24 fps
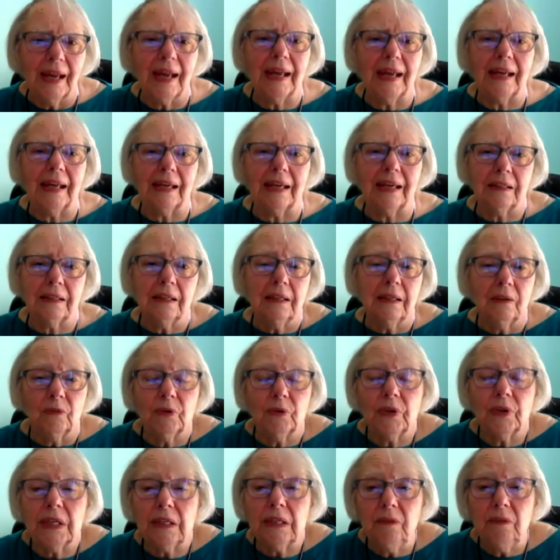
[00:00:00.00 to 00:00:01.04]
And
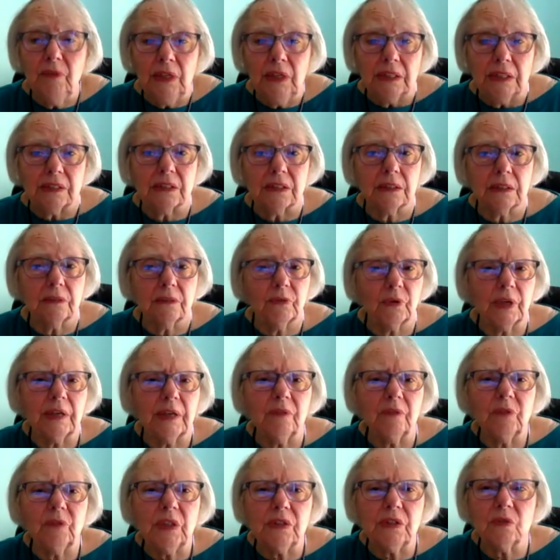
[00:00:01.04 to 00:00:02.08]
forgiveness
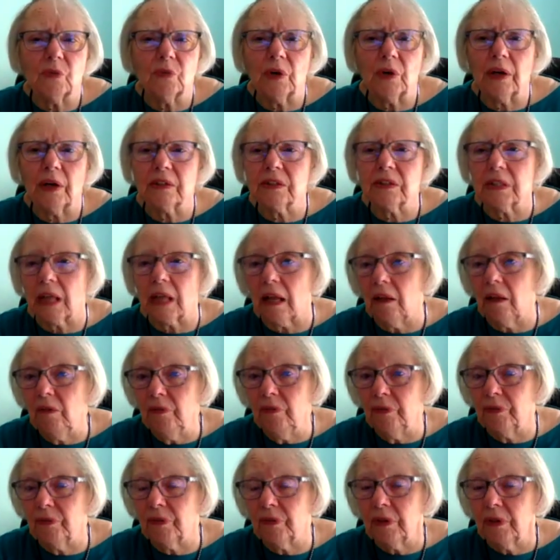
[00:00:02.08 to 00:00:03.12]
for ourselves
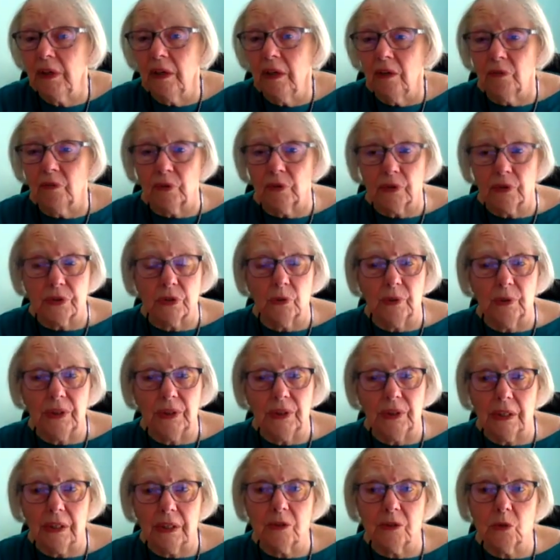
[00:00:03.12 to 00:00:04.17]
for doing
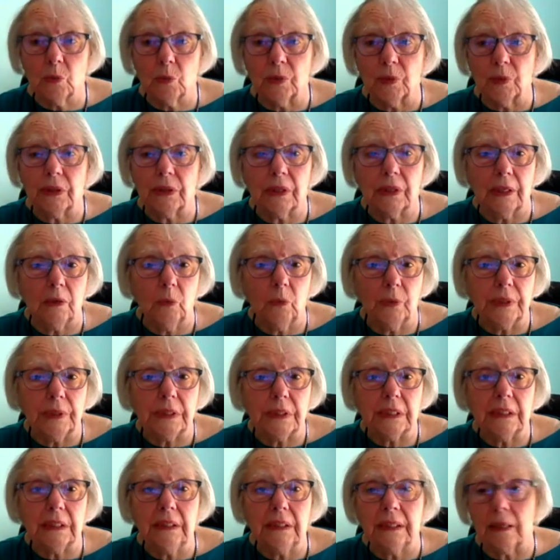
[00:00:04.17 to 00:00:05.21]
things we think we
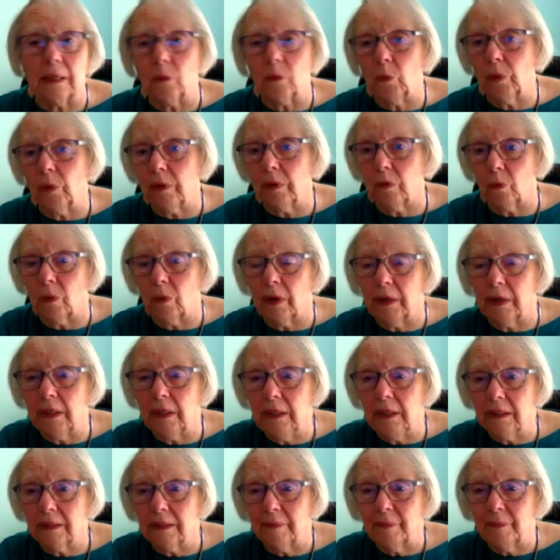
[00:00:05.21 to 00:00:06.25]
did that weren't right.
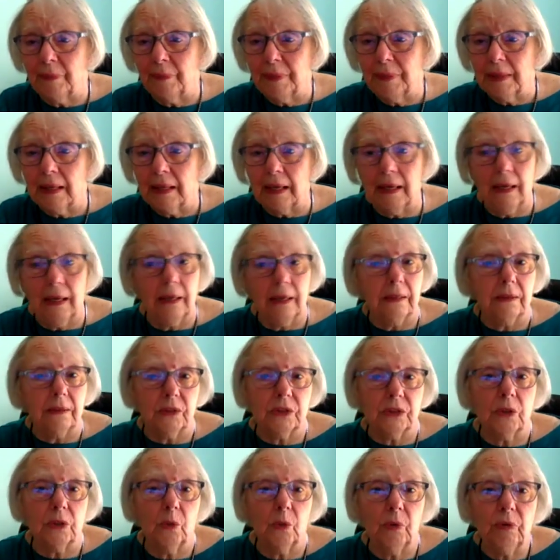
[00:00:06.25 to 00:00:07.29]
And
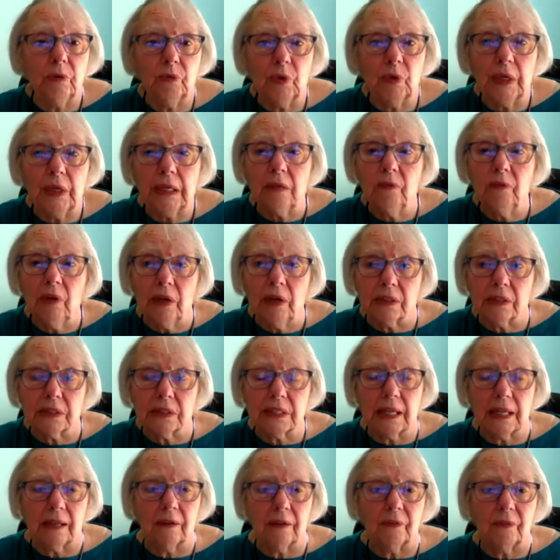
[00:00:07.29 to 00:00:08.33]
so we forgive
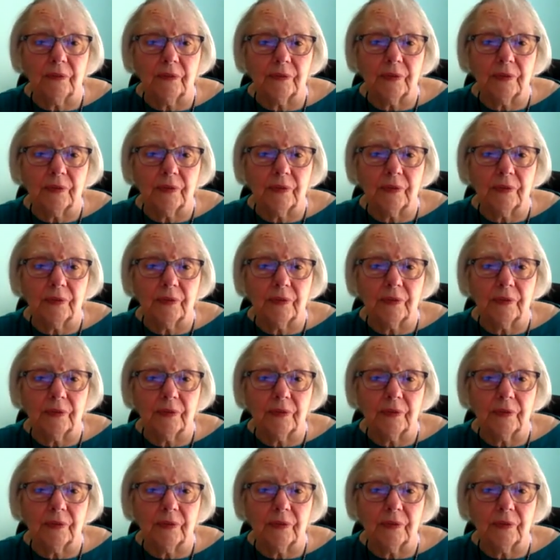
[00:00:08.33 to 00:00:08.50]
ourselves,